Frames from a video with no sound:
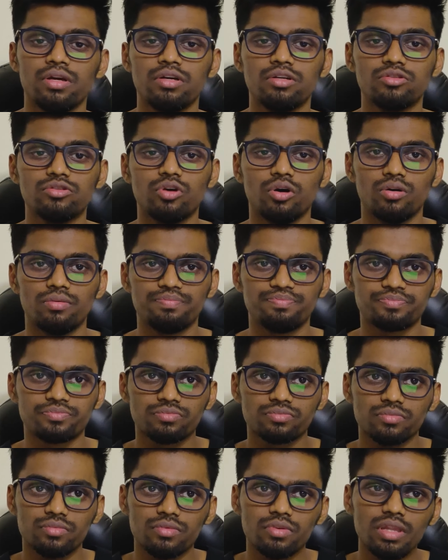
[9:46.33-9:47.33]
So
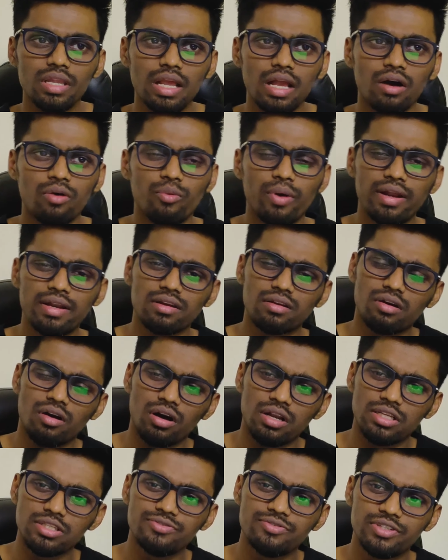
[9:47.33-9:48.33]
when
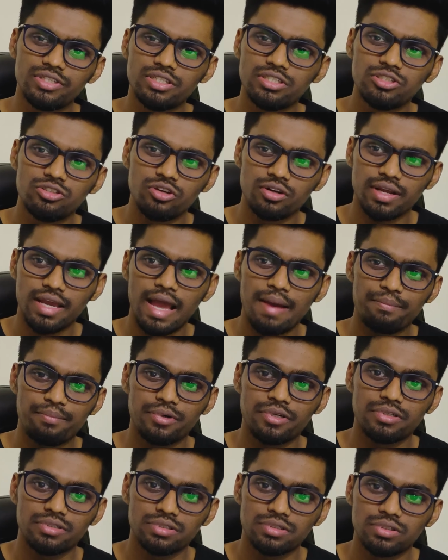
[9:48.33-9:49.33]
college visits your
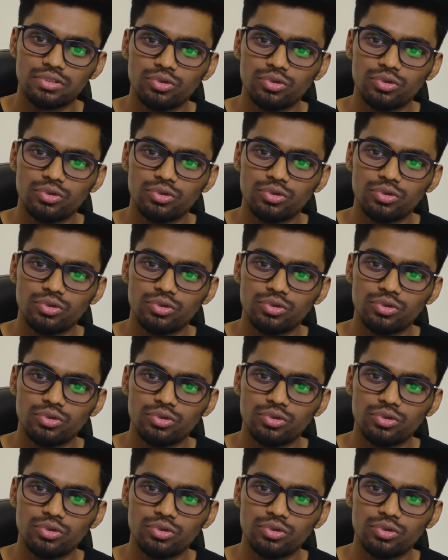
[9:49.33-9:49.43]
campus,